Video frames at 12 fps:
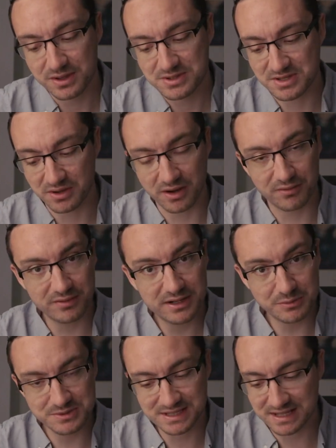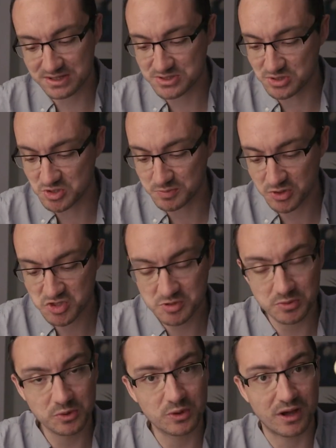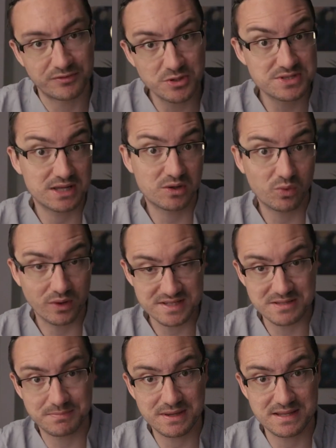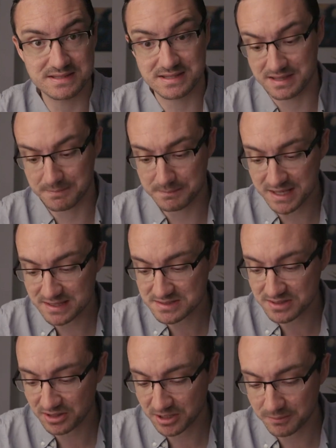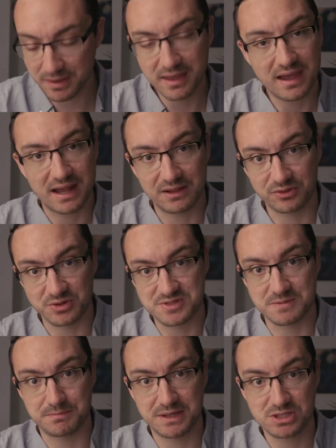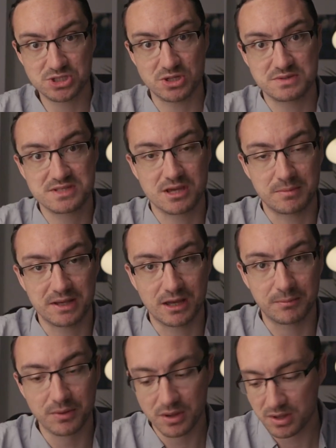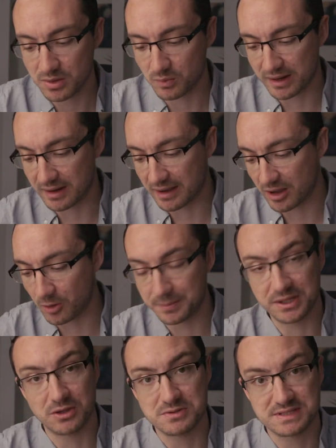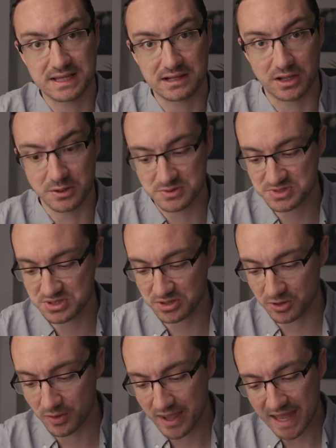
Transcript: So I really want to get it as soon as possible. I've used it quite a bit in the meantime, and I've got some big shoots coming up where I'll be using it loads too.